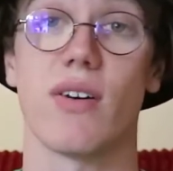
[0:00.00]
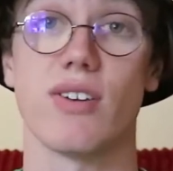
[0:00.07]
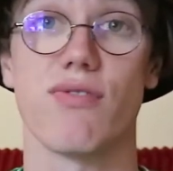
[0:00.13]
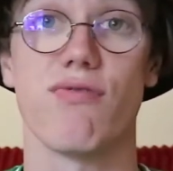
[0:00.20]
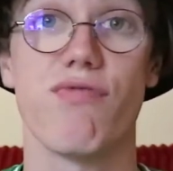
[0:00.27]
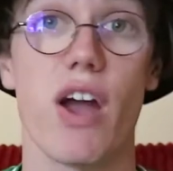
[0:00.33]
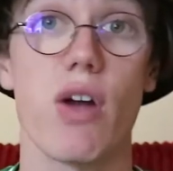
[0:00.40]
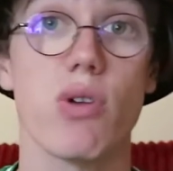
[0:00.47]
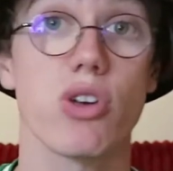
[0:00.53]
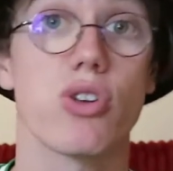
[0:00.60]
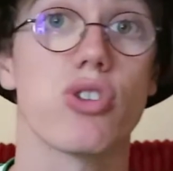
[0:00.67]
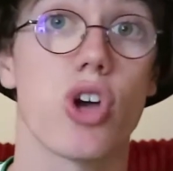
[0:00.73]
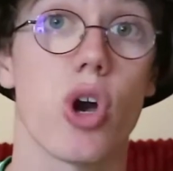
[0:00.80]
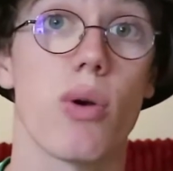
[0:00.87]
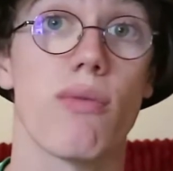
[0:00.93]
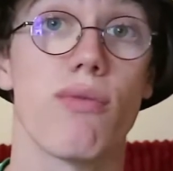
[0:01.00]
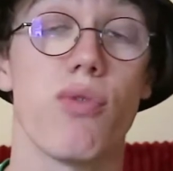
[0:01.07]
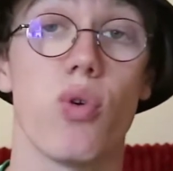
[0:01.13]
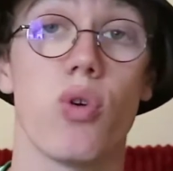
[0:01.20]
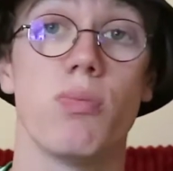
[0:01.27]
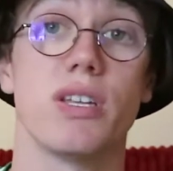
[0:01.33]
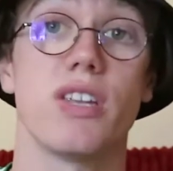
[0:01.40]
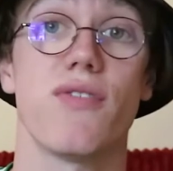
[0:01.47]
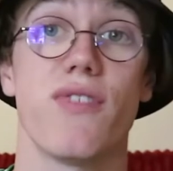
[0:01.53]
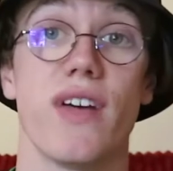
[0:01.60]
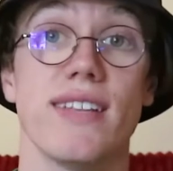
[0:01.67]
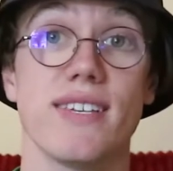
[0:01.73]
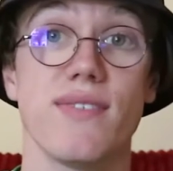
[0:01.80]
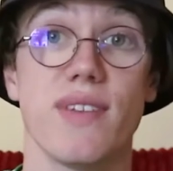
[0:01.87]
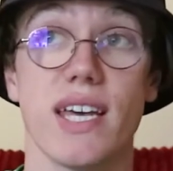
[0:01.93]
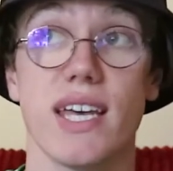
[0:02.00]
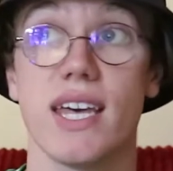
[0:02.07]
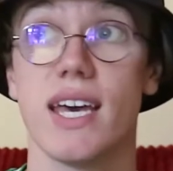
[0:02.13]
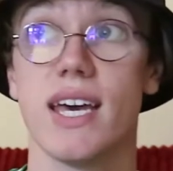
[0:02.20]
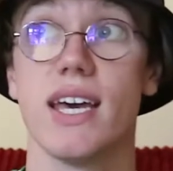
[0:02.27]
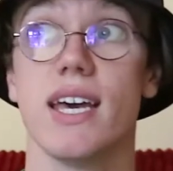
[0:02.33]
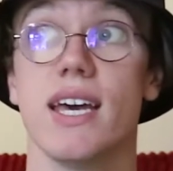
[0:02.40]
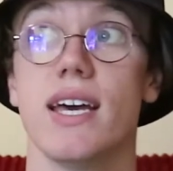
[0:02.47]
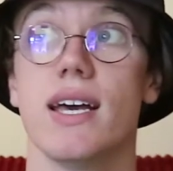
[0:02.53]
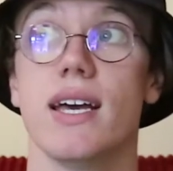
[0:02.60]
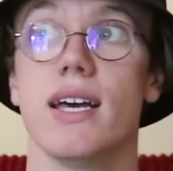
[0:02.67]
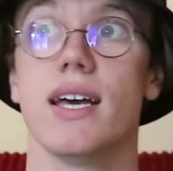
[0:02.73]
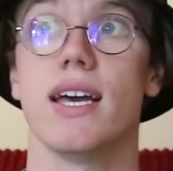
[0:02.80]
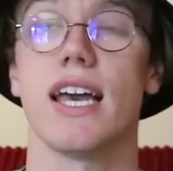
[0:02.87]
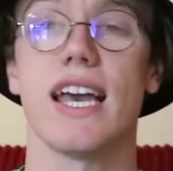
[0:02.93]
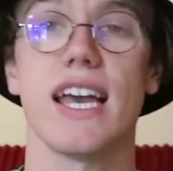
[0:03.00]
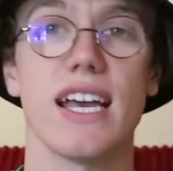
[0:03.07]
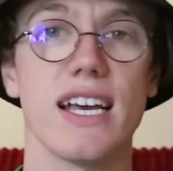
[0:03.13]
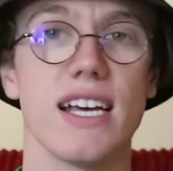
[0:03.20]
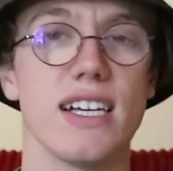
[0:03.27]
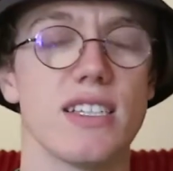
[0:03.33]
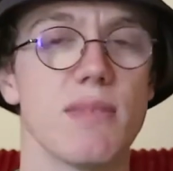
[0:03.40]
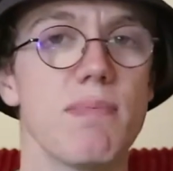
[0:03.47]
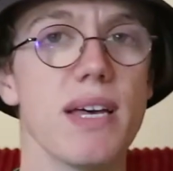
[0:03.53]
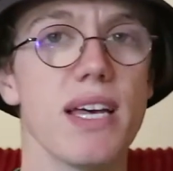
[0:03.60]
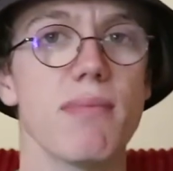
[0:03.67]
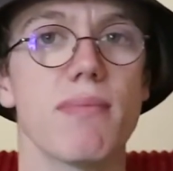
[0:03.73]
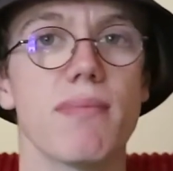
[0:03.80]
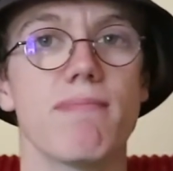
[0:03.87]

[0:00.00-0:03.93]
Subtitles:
He's very good going forward, but defensively, he's a bit